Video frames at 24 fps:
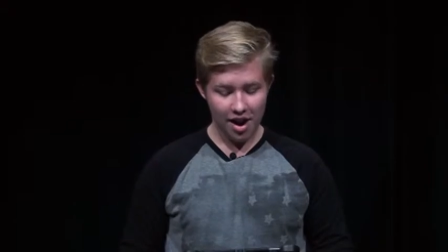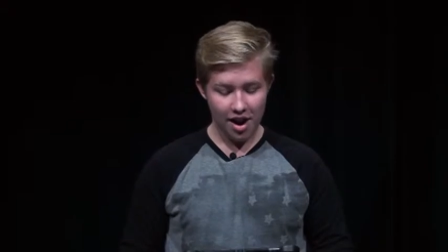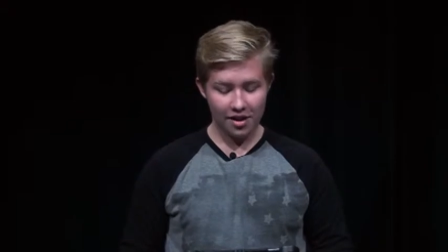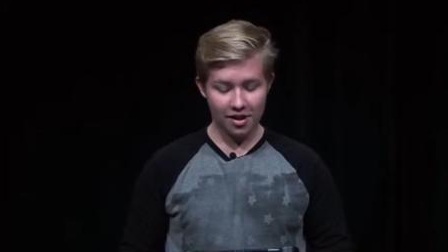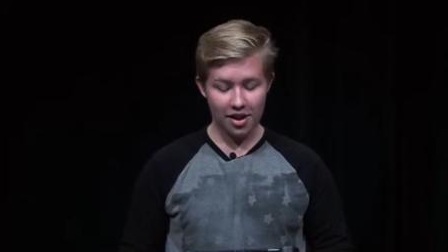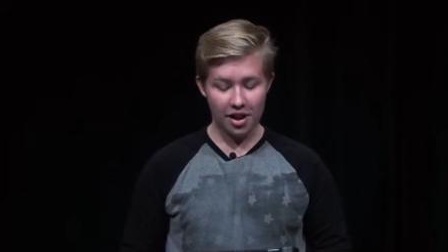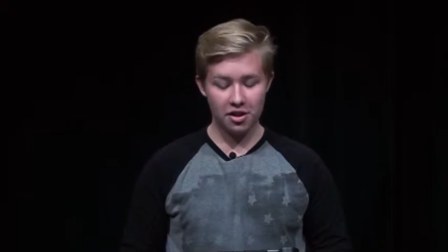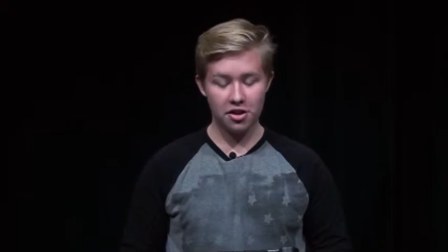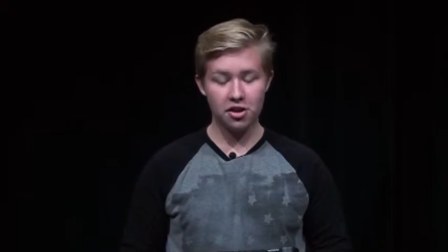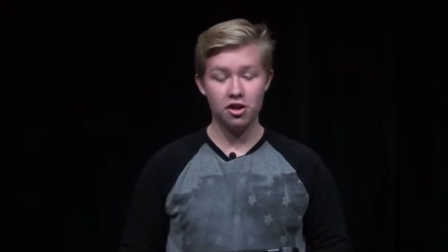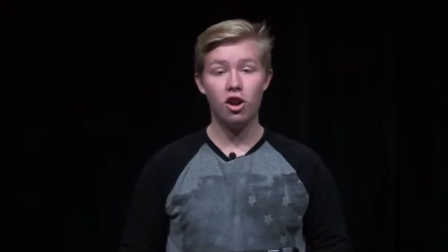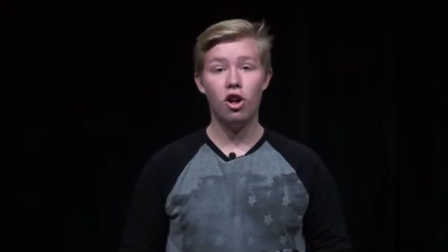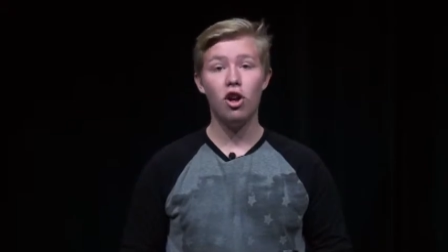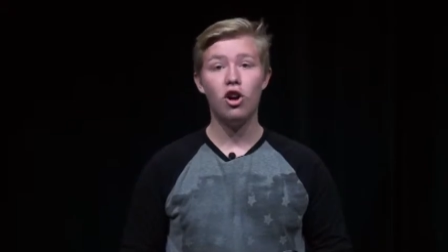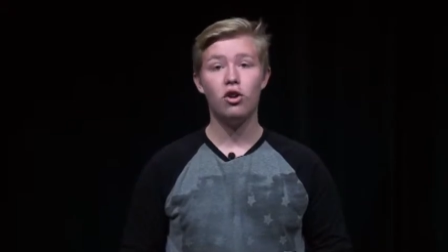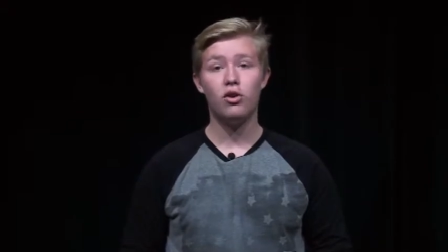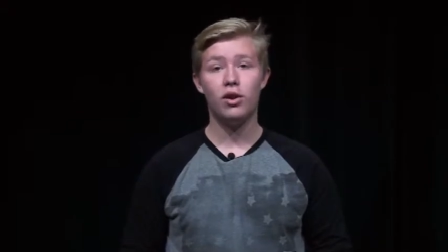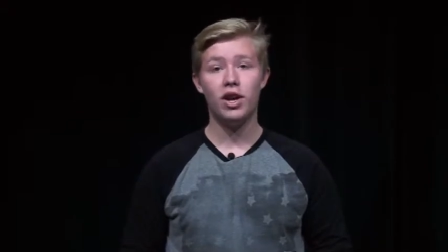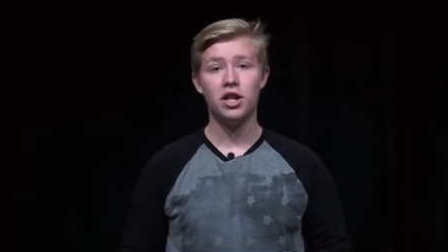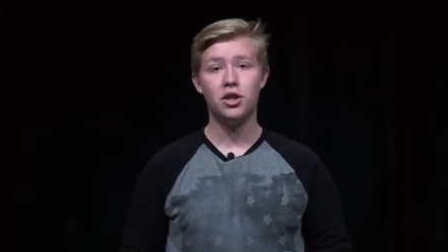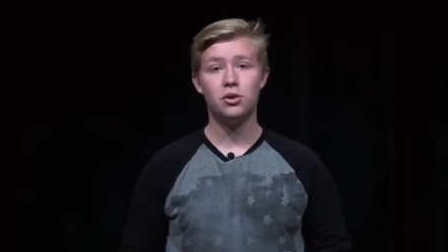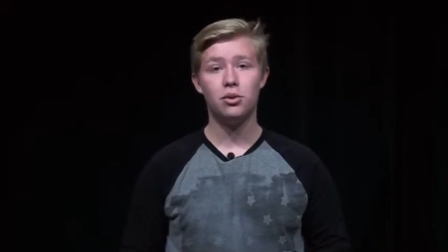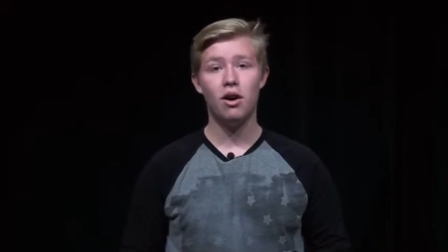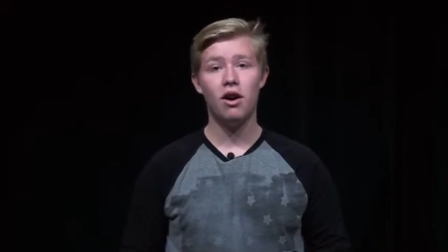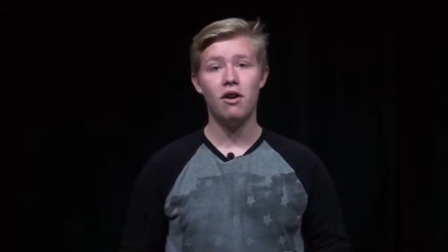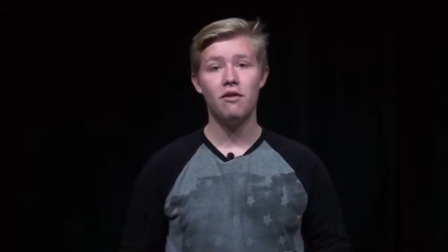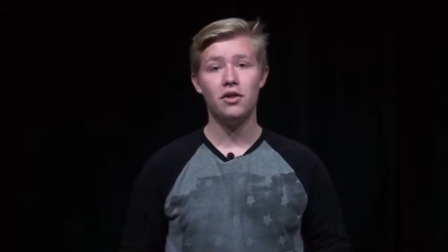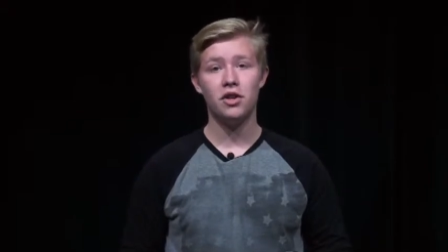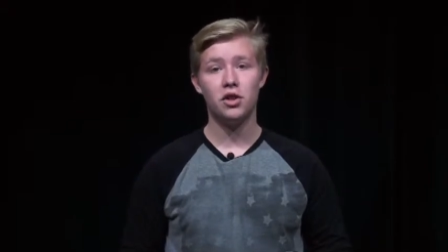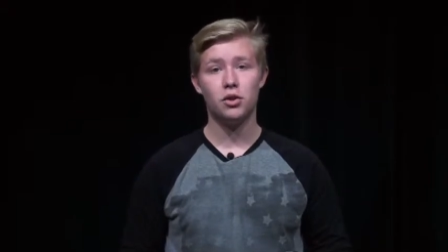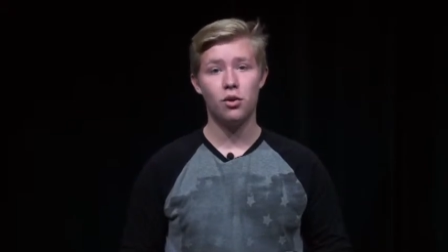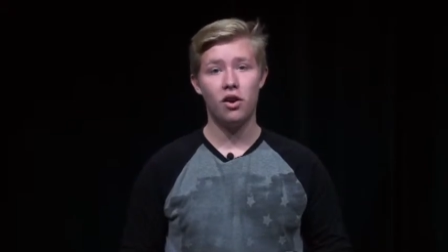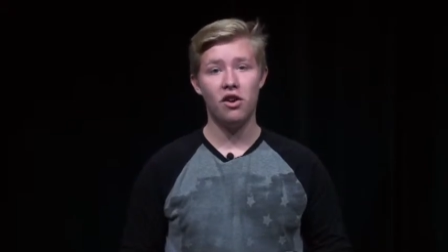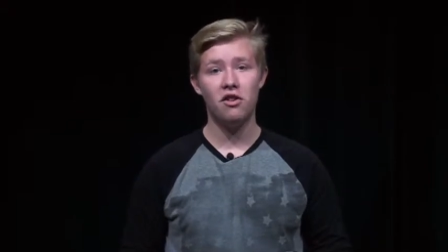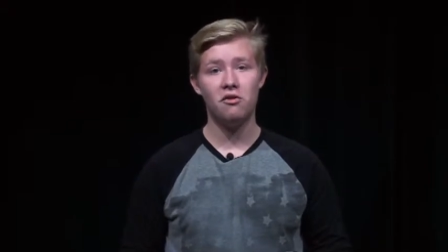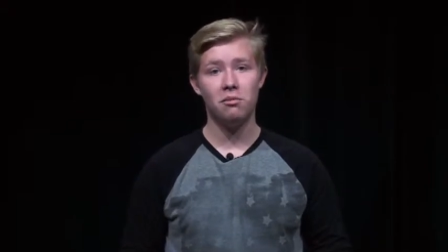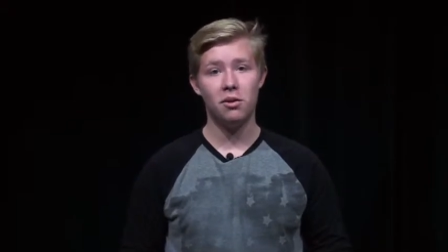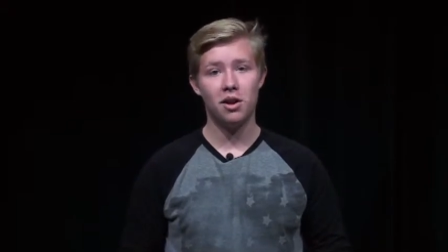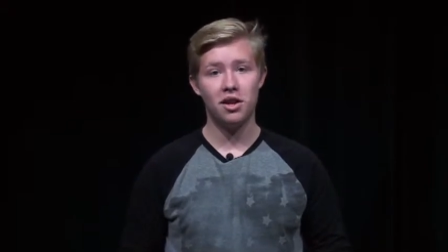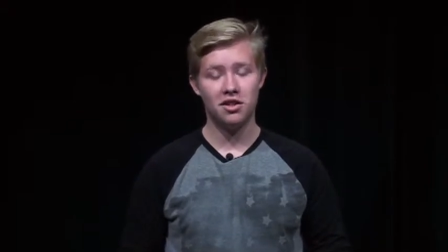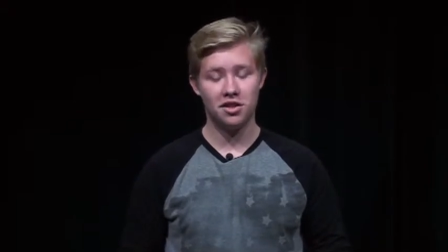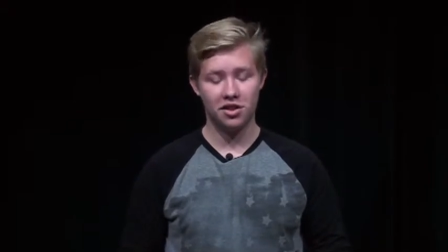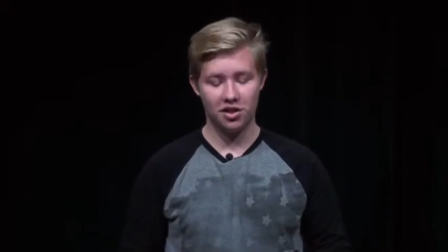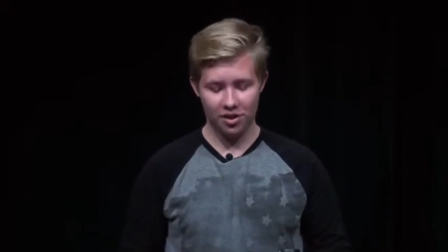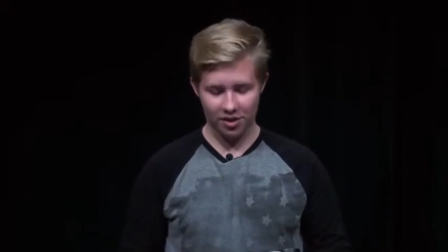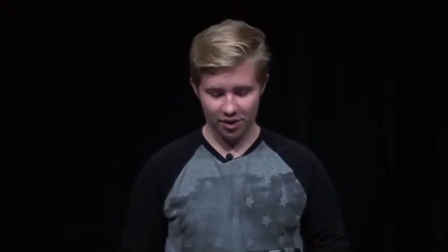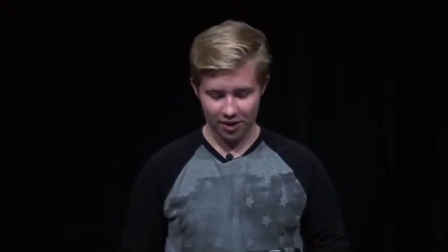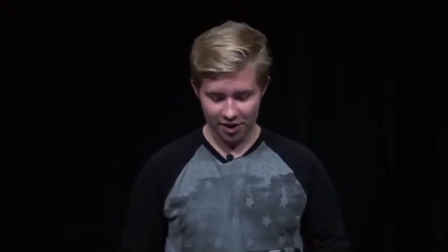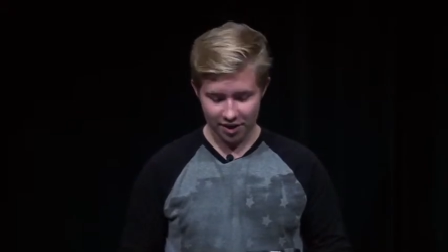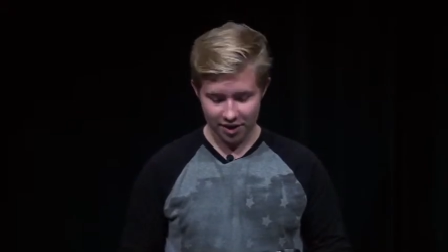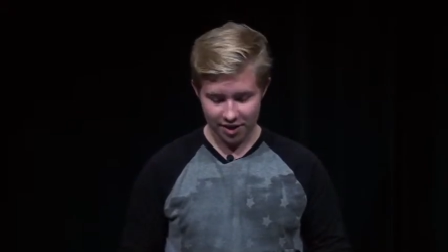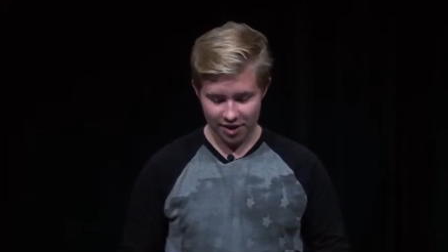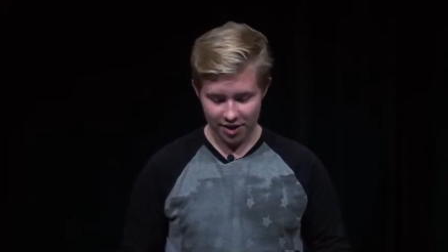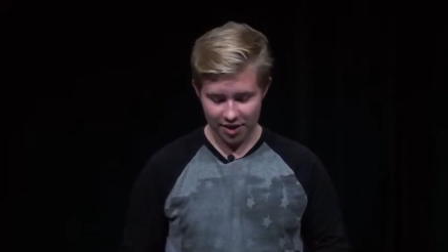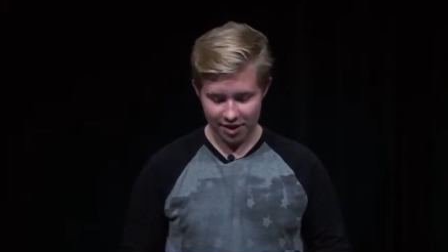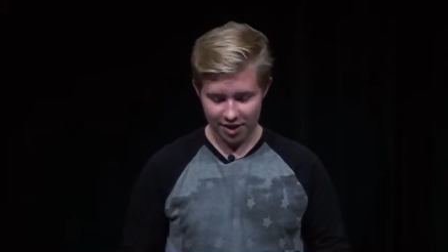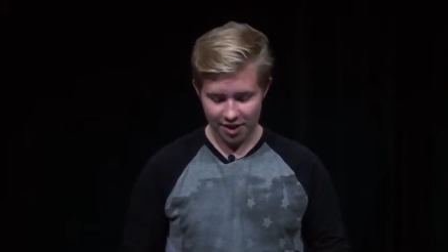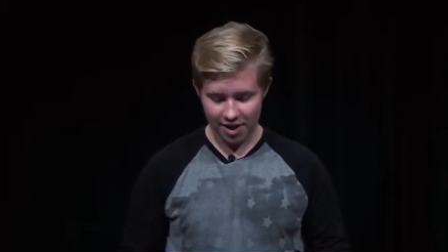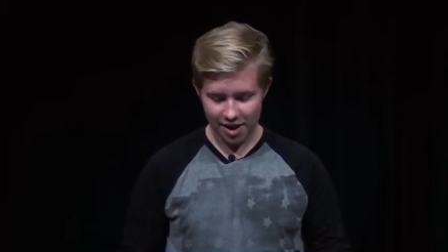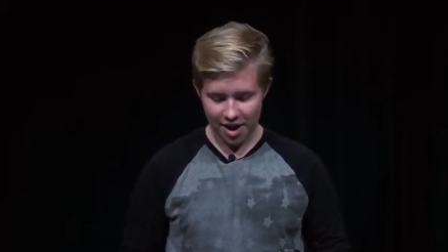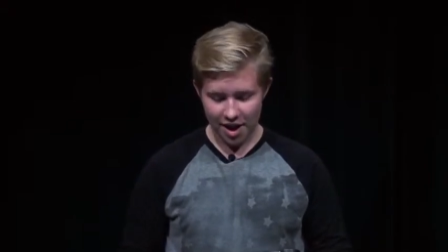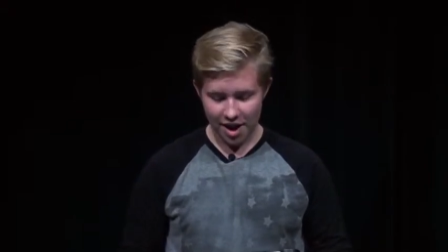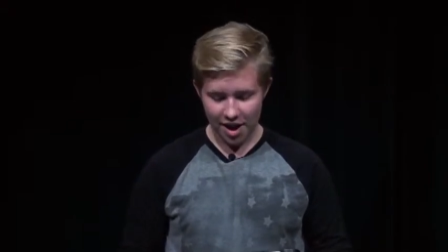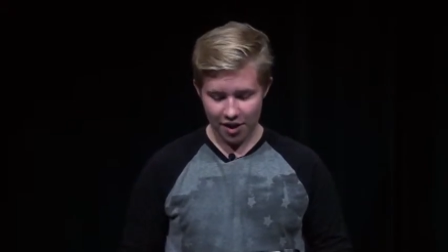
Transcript: Attention all grade 12 and 12 plus students.